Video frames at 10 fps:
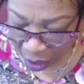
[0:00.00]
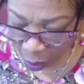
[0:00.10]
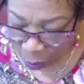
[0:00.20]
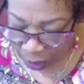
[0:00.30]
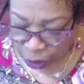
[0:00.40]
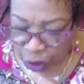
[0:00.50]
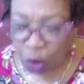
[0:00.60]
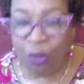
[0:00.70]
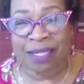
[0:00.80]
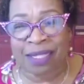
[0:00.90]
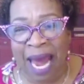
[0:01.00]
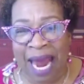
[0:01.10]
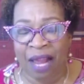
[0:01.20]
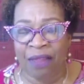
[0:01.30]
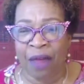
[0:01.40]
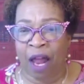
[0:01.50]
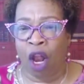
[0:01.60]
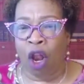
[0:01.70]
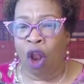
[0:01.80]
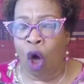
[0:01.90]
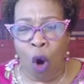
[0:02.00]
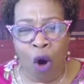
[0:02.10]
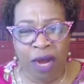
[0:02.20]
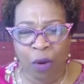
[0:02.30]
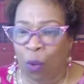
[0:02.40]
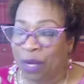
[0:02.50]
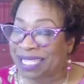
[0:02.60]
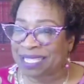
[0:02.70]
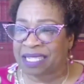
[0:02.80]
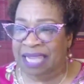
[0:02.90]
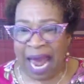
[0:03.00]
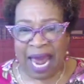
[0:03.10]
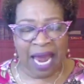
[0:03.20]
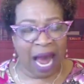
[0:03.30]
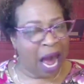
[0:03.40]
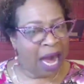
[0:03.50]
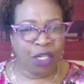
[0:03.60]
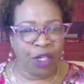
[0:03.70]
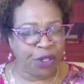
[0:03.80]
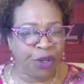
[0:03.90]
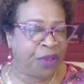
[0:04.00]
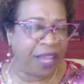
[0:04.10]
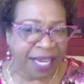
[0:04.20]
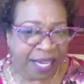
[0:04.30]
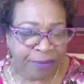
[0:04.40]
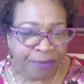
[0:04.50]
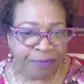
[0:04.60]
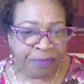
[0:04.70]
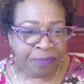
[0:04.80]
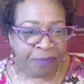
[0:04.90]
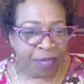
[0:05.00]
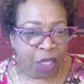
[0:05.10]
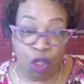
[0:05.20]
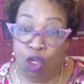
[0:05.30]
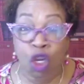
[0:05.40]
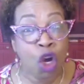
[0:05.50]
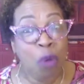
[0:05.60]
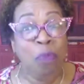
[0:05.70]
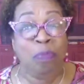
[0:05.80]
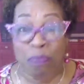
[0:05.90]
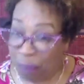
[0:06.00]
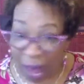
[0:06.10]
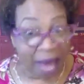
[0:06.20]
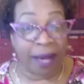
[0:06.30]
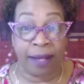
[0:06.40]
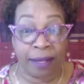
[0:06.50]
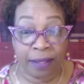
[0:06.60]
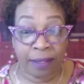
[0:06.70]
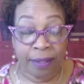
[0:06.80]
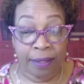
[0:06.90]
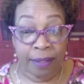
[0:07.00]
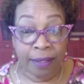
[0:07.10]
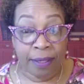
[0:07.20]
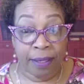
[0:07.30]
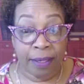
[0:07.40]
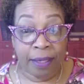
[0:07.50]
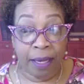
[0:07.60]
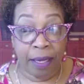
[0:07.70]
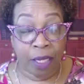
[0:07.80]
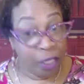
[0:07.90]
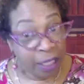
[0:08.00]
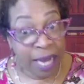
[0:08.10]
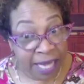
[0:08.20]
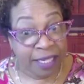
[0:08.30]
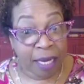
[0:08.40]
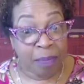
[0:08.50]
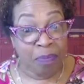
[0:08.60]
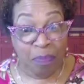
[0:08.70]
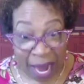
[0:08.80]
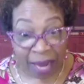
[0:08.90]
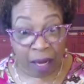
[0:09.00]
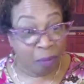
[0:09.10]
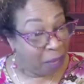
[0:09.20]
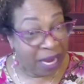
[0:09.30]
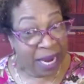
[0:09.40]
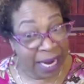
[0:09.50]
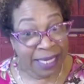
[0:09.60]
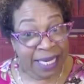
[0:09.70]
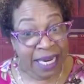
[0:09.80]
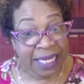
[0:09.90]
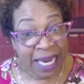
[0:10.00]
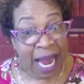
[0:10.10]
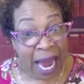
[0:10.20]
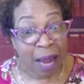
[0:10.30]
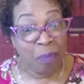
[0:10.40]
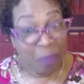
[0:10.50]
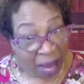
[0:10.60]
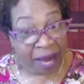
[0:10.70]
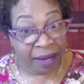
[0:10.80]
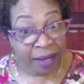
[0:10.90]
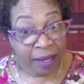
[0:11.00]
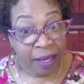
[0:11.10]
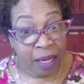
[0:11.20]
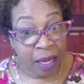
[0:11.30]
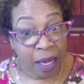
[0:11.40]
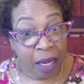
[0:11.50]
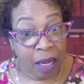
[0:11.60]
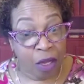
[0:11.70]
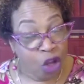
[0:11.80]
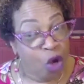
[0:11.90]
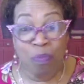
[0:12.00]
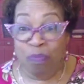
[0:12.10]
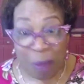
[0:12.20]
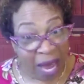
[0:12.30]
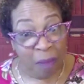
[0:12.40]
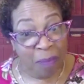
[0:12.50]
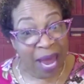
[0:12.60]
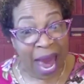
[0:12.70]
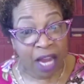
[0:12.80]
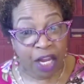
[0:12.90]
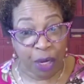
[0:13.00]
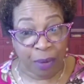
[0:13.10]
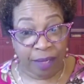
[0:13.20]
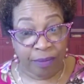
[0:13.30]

When you say, the Lord would say unto thee, you better, listen, better, B-E-T-T-A, better, you better be accurate.